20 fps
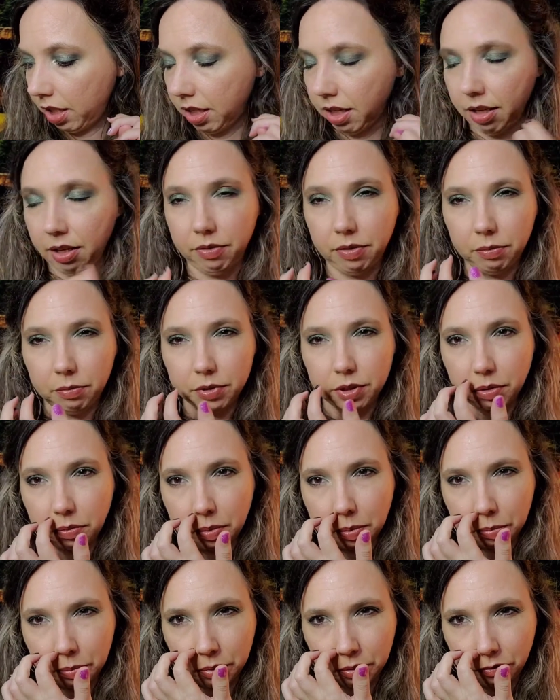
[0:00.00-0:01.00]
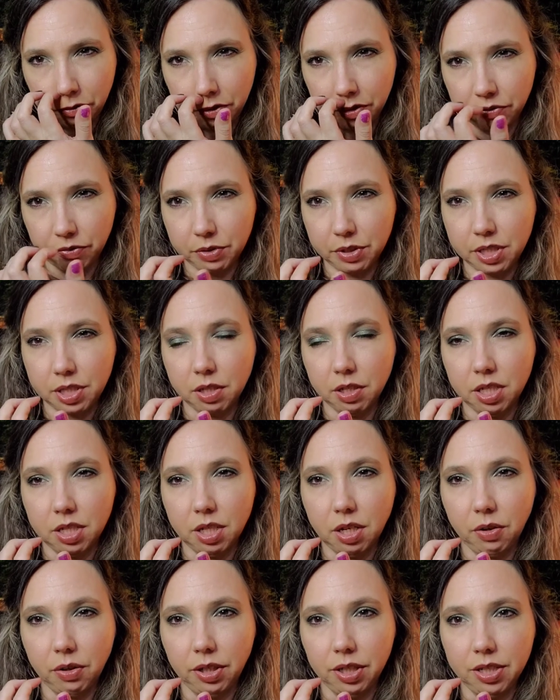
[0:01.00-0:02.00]
I don't remember if it was the
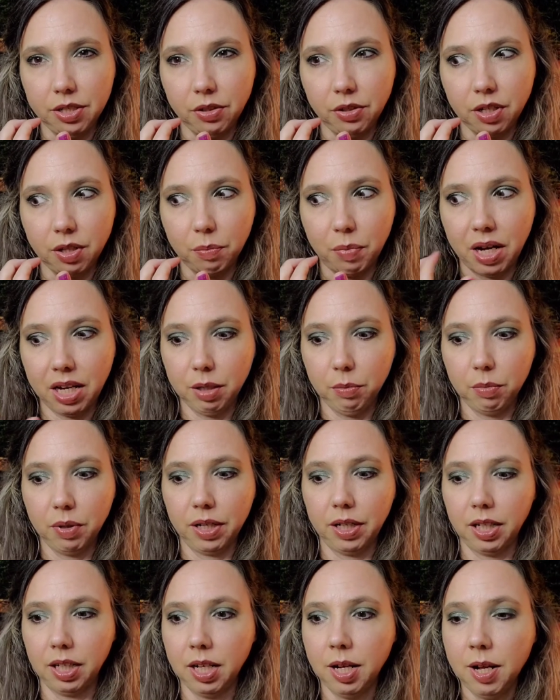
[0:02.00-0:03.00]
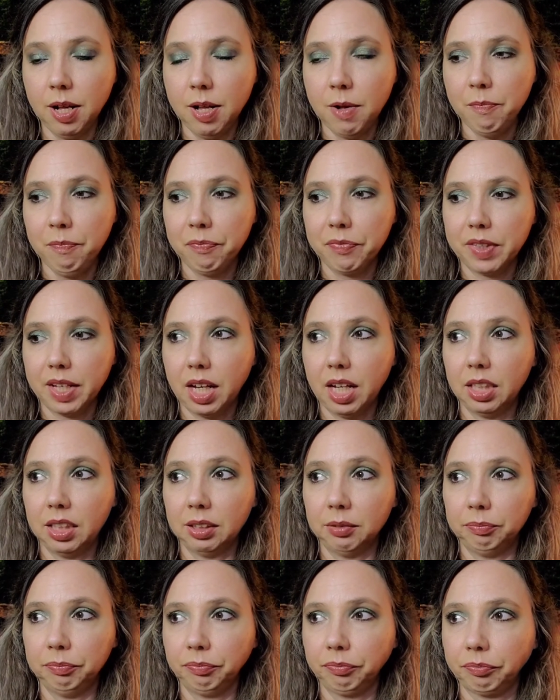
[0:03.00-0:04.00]
deodorant or the body butter,
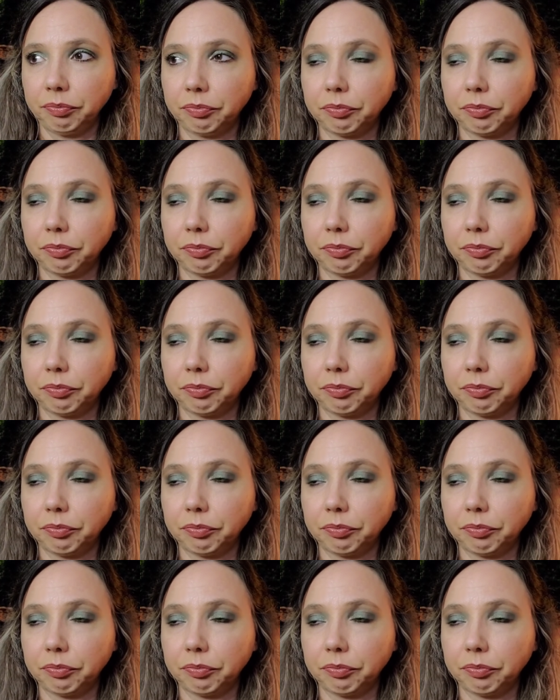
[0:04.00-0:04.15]
um,